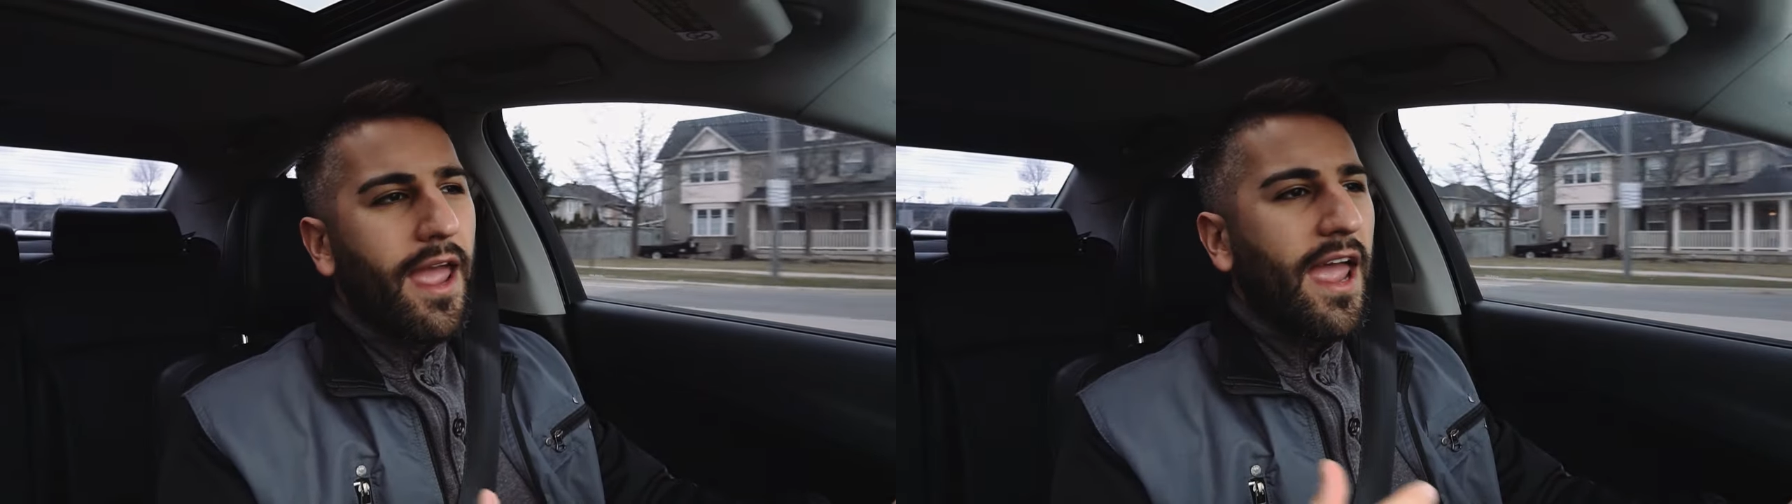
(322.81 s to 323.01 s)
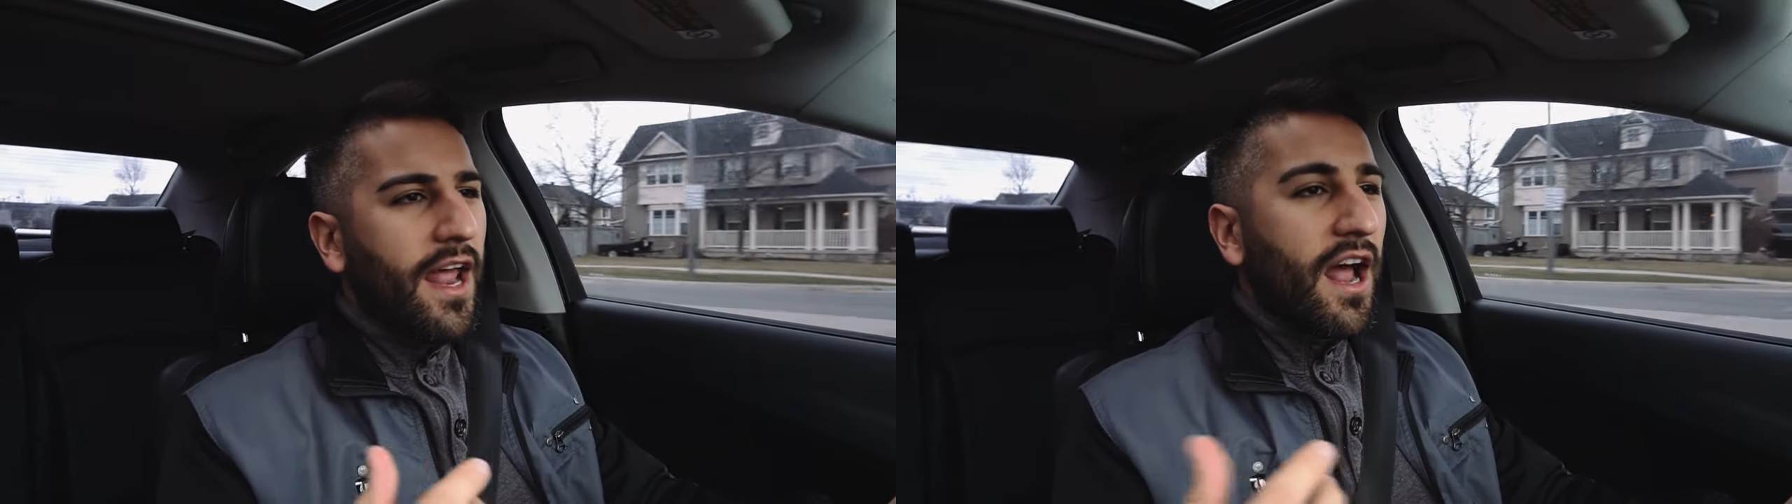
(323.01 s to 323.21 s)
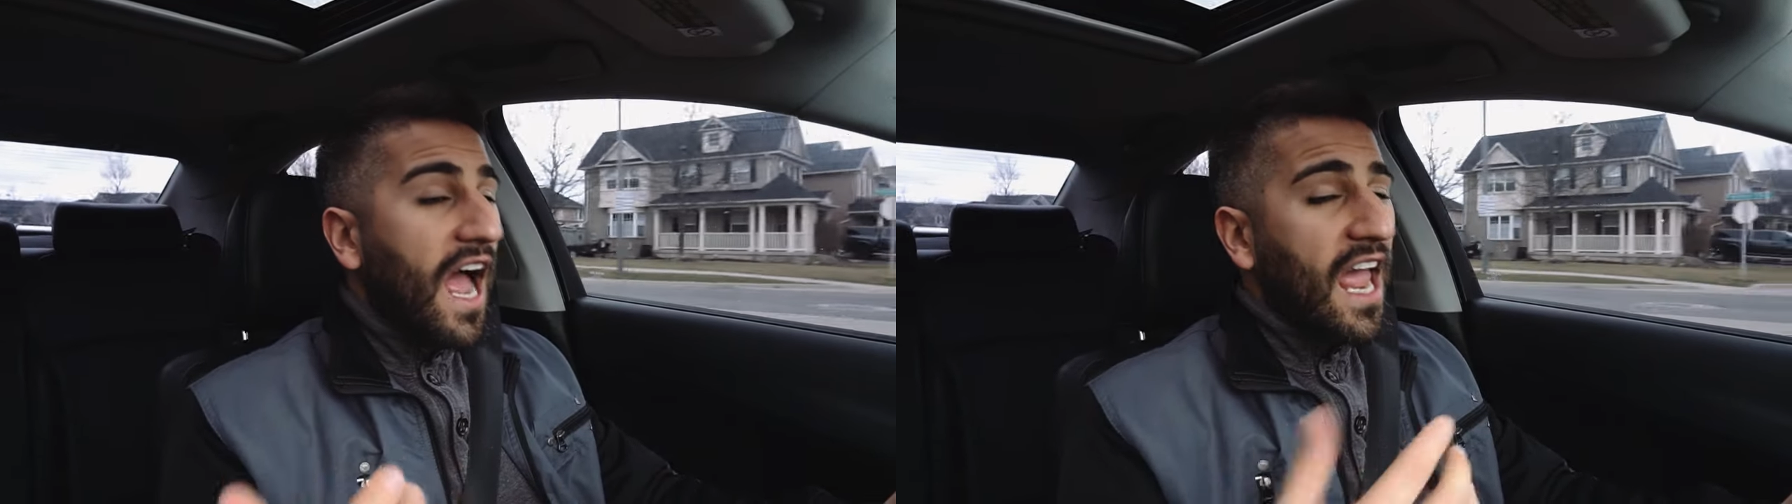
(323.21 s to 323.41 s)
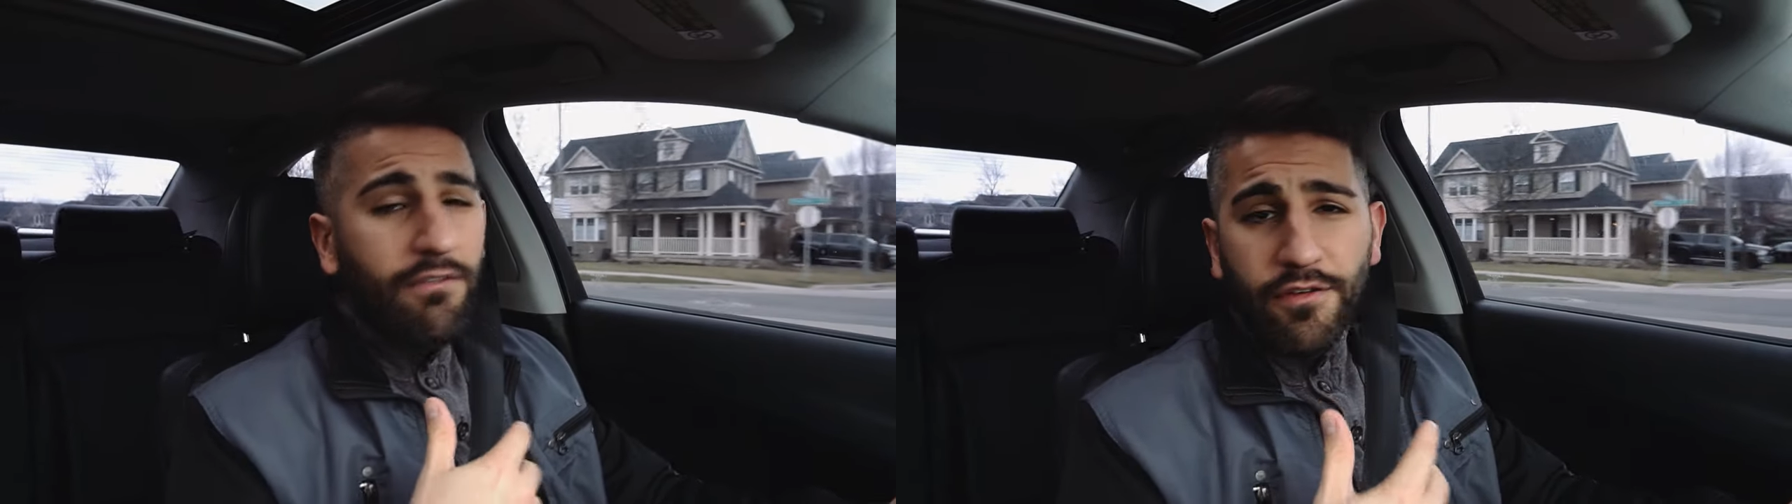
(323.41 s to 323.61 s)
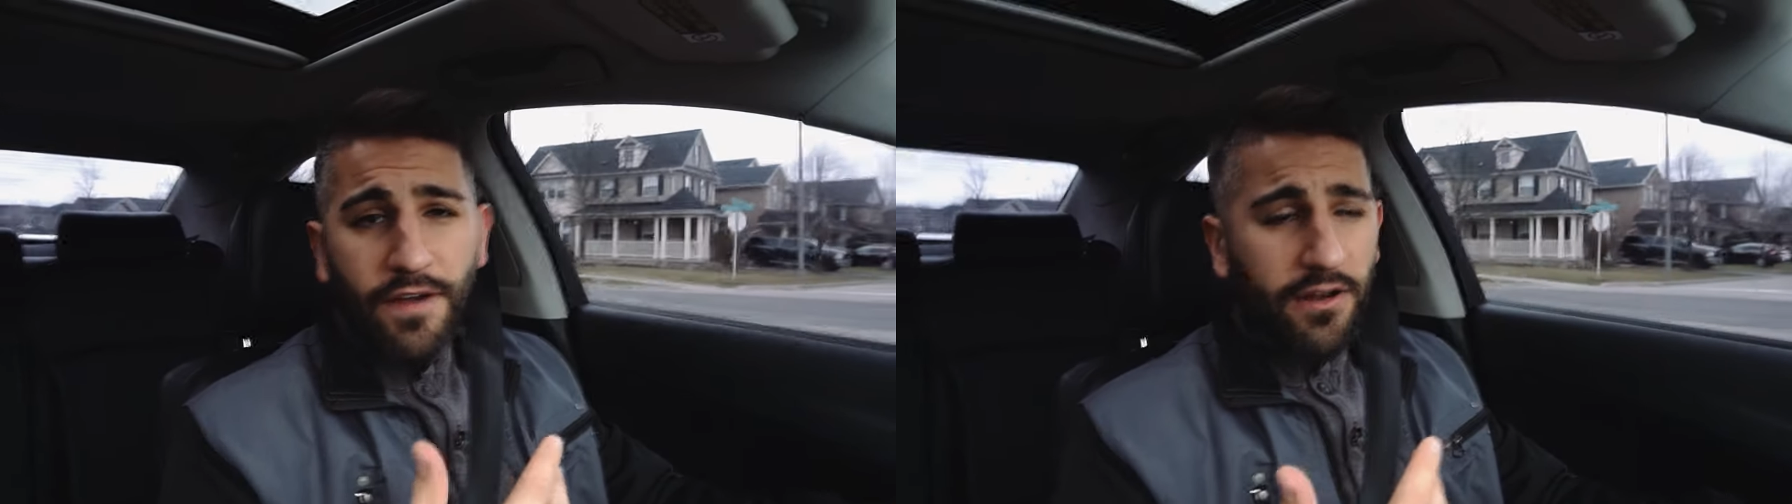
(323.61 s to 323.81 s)
And I
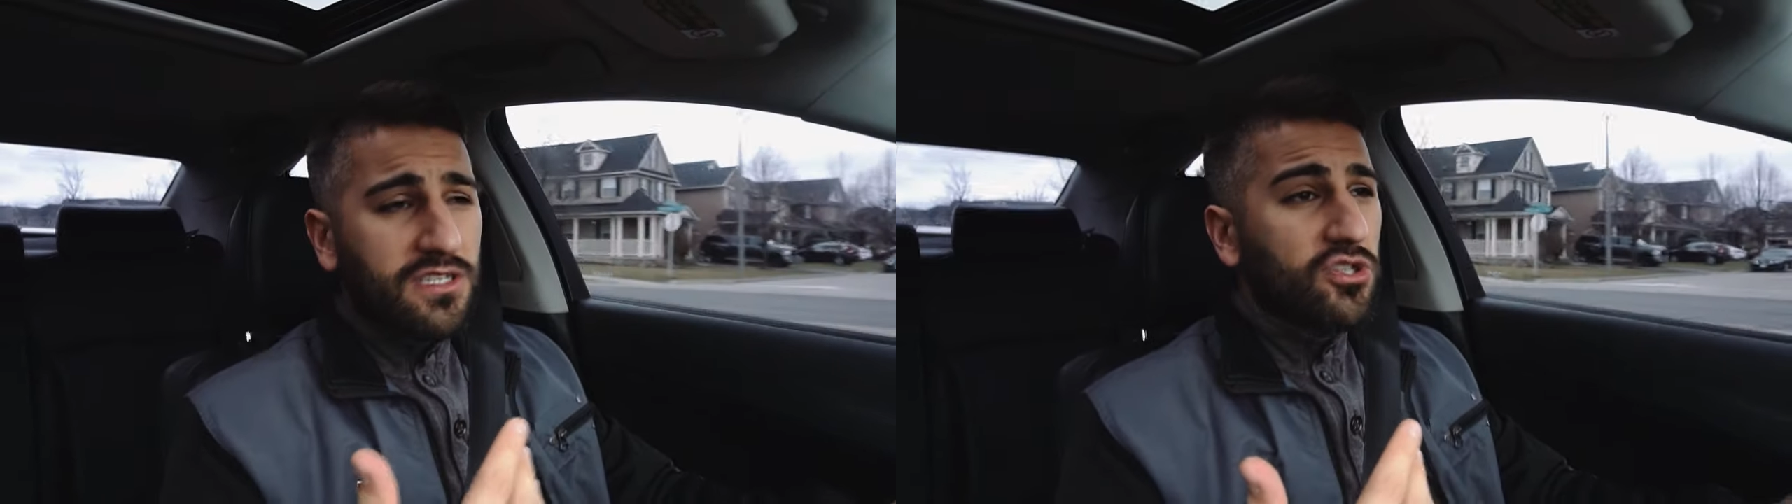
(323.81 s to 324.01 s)
haven't found a